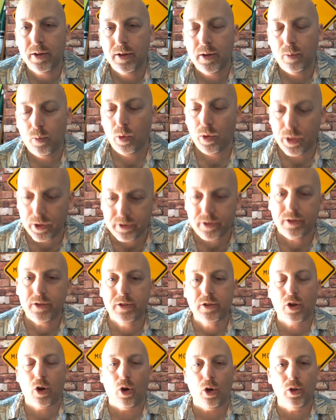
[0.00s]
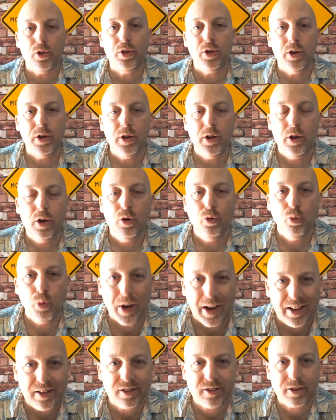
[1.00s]
Well, this is called
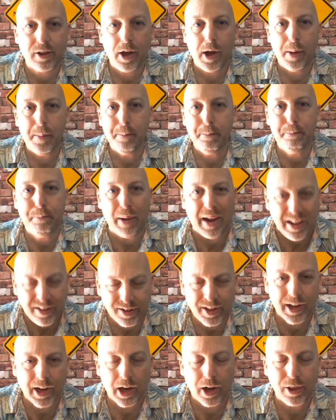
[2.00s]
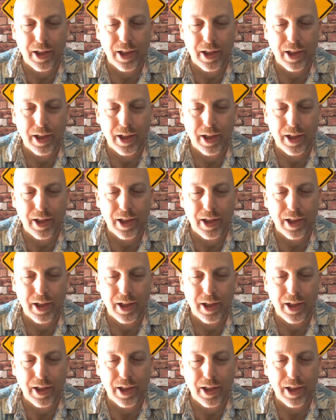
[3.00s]
race baiting.